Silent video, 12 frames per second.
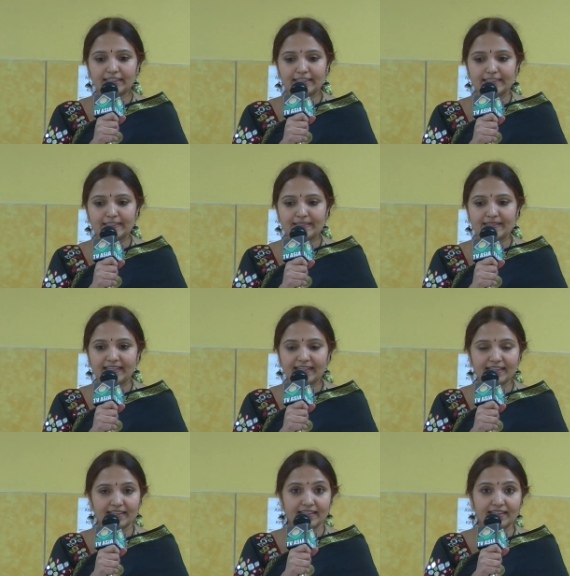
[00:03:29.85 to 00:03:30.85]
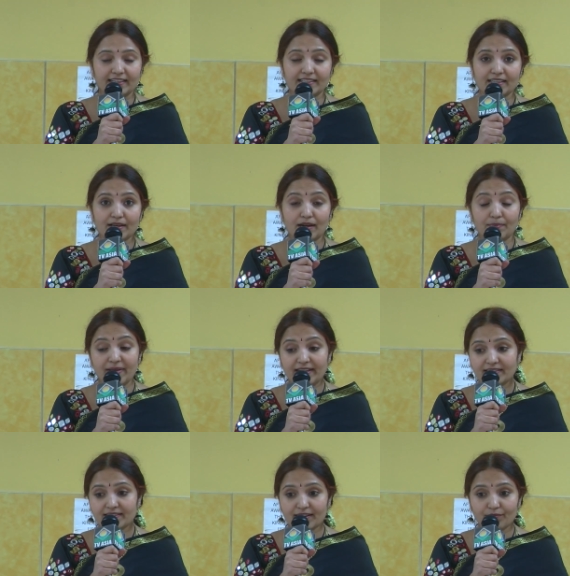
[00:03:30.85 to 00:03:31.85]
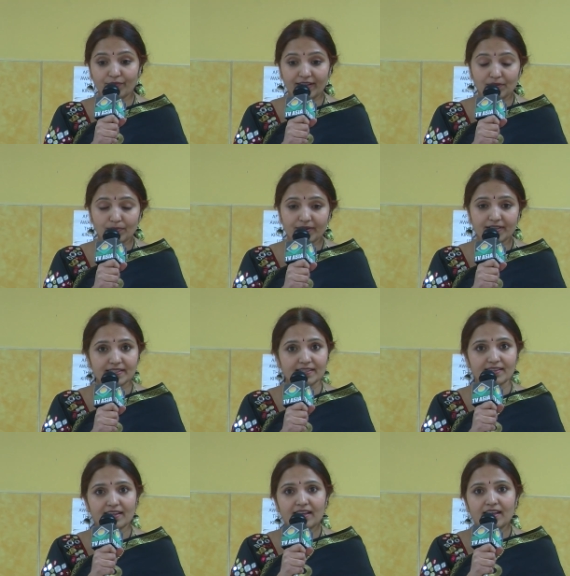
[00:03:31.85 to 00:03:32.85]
uh, in, in, India, a mainstream faith person,